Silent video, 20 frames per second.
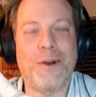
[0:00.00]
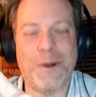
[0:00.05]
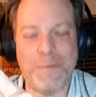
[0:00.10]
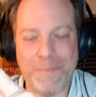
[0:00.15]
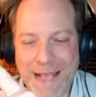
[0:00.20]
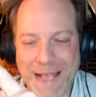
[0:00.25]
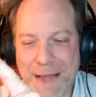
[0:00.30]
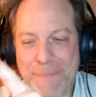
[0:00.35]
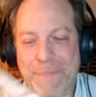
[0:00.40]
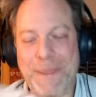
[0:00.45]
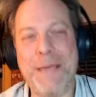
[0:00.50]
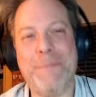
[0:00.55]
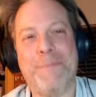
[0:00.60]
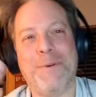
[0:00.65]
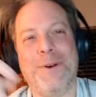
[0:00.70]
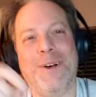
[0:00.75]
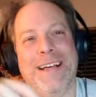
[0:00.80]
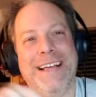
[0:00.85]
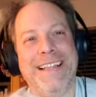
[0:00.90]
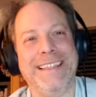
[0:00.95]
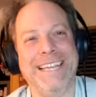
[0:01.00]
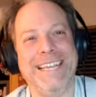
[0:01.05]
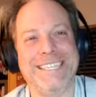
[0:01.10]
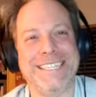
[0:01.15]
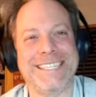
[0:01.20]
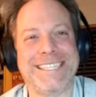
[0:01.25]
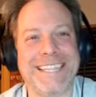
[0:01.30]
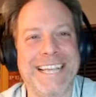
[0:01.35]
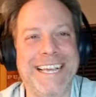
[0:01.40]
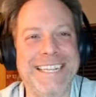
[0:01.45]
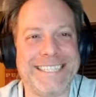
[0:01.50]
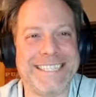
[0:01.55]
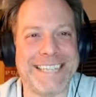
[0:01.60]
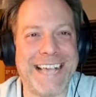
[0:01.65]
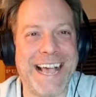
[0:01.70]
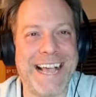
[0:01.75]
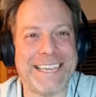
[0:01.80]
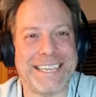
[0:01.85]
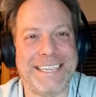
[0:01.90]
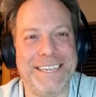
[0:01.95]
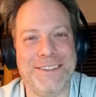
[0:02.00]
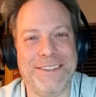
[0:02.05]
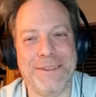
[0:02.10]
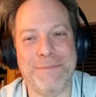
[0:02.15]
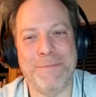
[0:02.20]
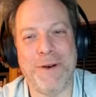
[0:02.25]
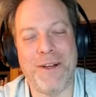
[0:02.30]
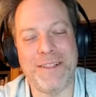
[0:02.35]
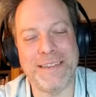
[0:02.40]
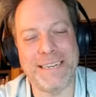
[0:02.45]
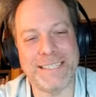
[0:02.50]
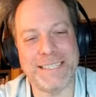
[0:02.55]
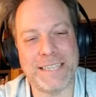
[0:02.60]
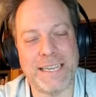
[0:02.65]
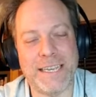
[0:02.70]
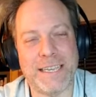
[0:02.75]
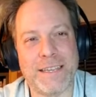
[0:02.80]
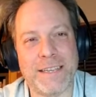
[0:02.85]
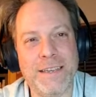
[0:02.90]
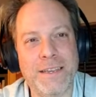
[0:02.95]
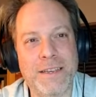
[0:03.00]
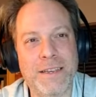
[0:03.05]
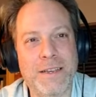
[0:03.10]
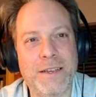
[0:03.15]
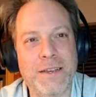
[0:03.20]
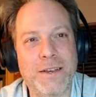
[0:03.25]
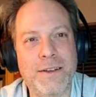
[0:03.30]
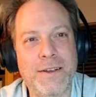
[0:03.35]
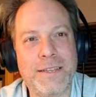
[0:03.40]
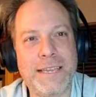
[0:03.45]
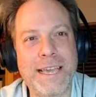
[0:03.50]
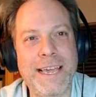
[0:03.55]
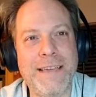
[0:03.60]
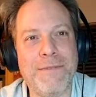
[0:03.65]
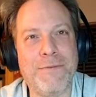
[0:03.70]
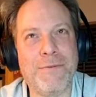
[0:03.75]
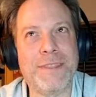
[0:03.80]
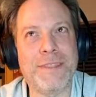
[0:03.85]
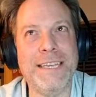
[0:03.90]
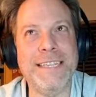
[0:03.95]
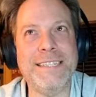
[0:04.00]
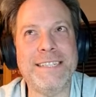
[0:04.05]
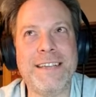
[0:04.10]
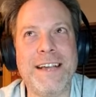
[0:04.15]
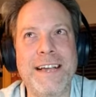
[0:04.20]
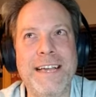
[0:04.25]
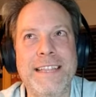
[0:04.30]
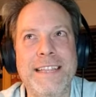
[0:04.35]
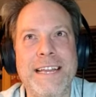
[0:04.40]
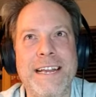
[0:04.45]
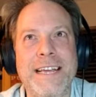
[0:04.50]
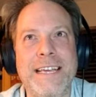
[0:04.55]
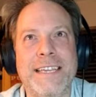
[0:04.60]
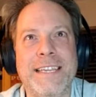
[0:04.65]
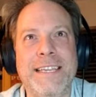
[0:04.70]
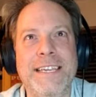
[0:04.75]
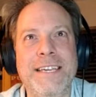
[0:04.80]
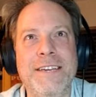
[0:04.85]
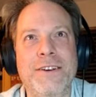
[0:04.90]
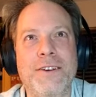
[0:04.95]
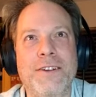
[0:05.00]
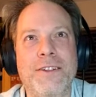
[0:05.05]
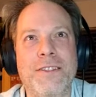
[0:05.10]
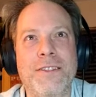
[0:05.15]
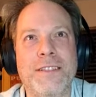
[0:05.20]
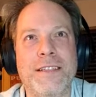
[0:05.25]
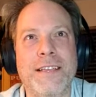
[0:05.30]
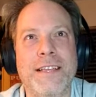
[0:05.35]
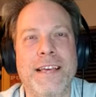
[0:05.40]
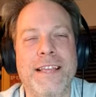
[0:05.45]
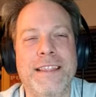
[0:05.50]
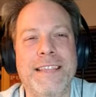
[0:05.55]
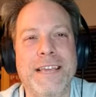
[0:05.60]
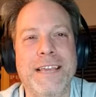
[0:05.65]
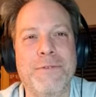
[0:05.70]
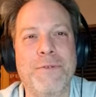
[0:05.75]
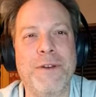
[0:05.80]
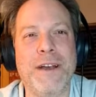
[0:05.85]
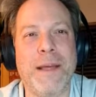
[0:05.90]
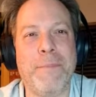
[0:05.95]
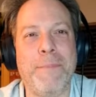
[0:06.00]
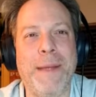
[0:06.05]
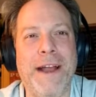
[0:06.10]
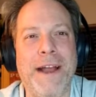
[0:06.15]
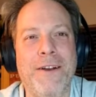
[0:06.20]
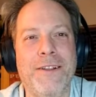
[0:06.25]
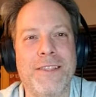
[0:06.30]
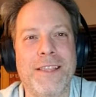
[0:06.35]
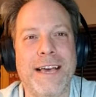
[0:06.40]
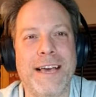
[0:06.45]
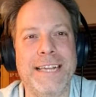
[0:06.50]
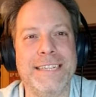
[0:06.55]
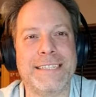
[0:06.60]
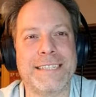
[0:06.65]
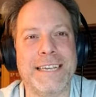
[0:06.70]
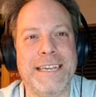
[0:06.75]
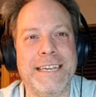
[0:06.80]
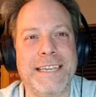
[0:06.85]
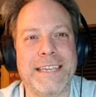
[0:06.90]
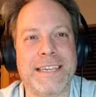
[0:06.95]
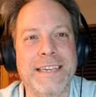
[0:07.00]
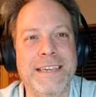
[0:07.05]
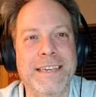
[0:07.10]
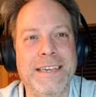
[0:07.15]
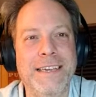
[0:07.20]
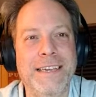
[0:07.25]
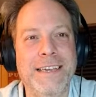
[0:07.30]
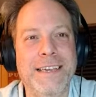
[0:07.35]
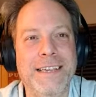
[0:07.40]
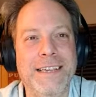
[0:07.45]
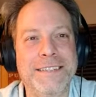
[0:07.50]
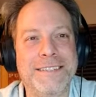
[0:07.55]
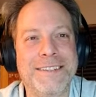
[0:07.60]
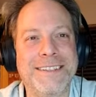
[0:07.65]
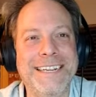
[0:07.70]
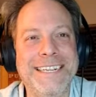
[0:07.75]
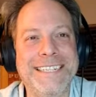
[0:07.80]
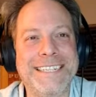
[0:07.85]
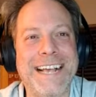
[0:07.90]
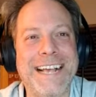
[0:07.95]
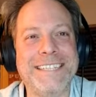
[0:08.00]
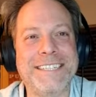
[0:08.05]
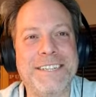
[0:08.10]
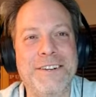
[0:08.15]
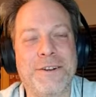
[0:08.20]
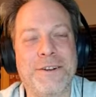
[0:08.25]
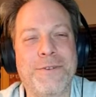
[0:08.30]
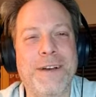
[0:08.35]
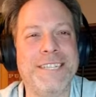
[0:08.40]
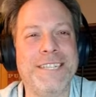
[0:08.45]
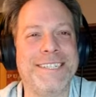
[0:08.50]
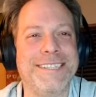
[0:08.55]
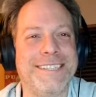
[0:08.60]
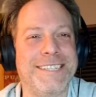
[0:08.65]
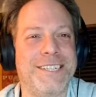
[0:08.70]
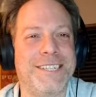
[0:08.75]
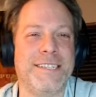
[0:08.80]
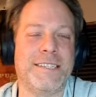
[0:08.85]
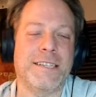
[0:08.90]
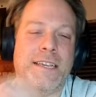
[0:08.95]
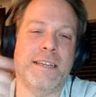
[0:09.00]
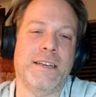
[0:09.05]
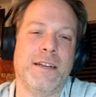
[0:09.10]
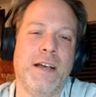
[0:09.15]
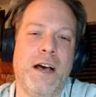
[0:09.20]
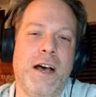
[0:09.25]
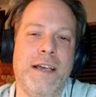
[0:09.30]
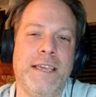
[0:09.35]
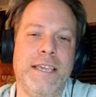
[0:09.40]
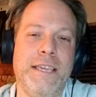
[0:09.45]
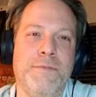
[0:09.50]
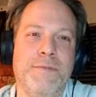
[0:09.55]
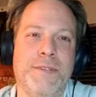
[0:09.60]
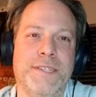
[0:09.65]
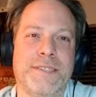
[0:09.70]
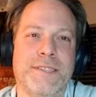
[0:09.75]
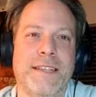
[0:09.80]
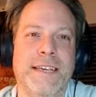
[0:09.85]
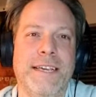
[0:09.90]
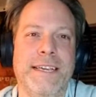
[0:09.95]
or bad people, and they just let Zach kill them all. And he's like, "Okay, this guy that I killed, the other one I paralyzed, like." So then he's asking her questions, and she's like, "Nah, he was